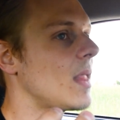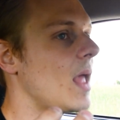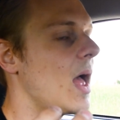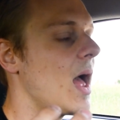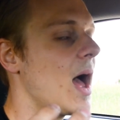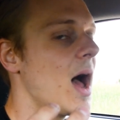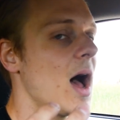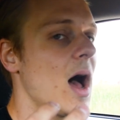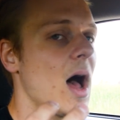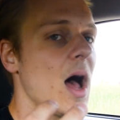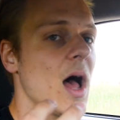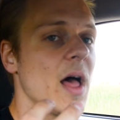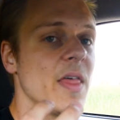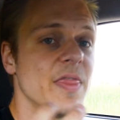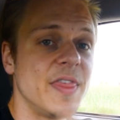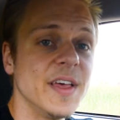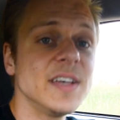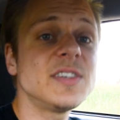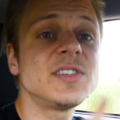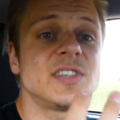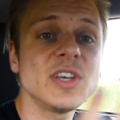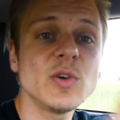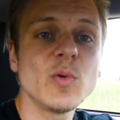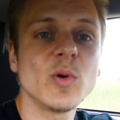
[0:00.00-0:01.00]

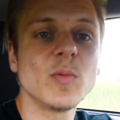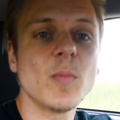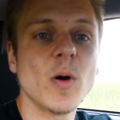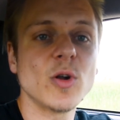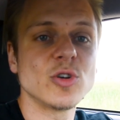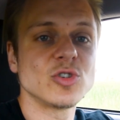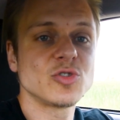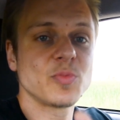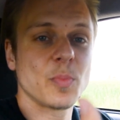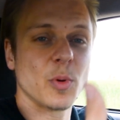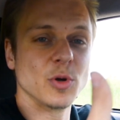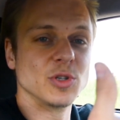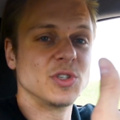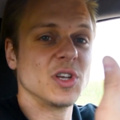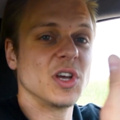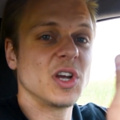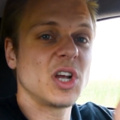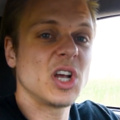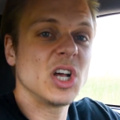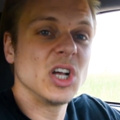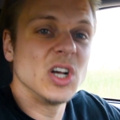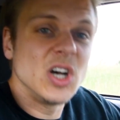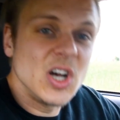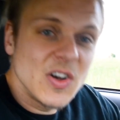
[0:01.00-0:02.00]
this Z1 Motorsports
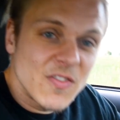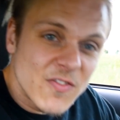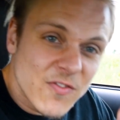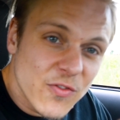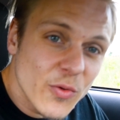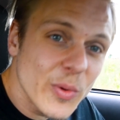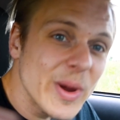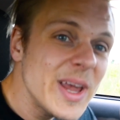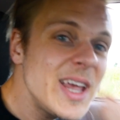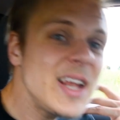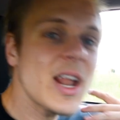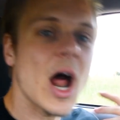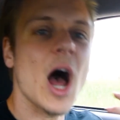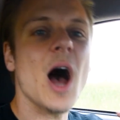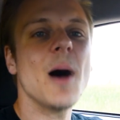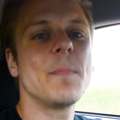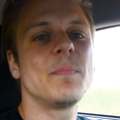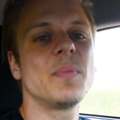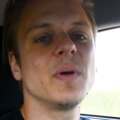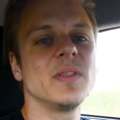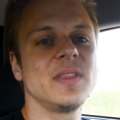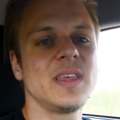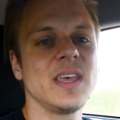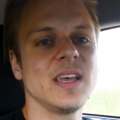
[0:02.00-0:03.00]
freed up
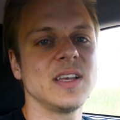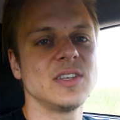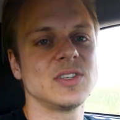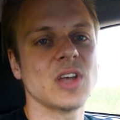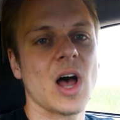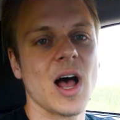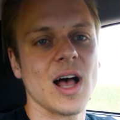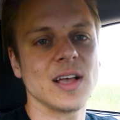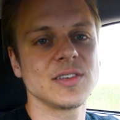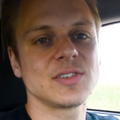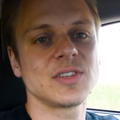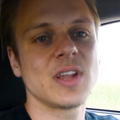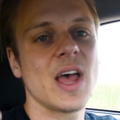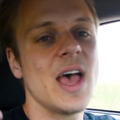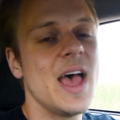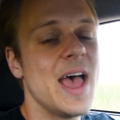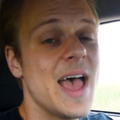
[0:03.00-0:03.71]
the exhaust